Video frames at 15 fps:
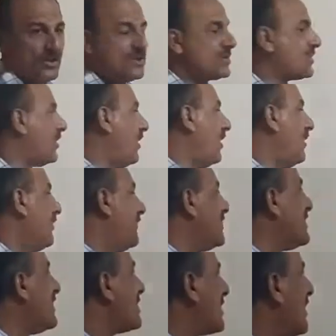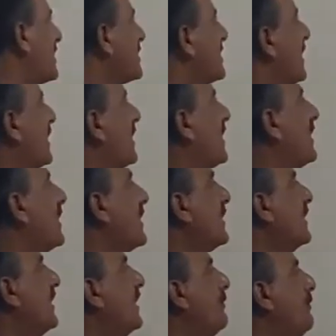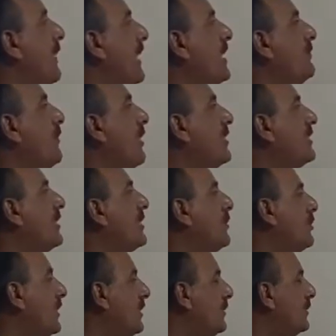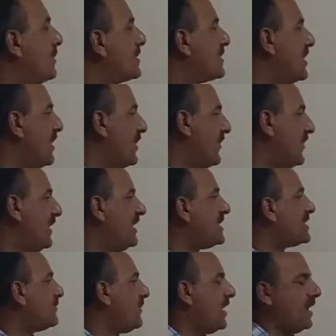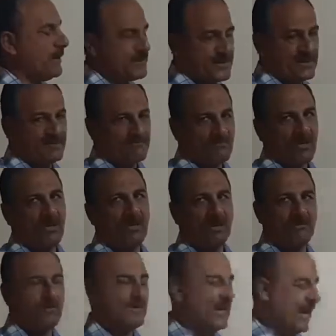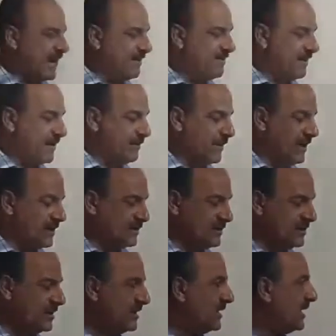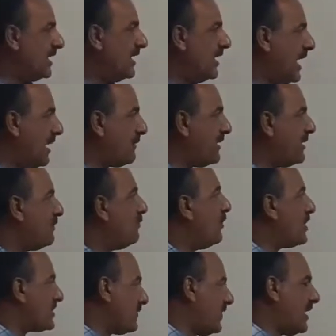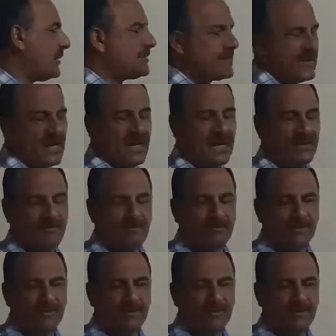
So this is concerning the main model. We use these verbs. We have about, most verbs they have the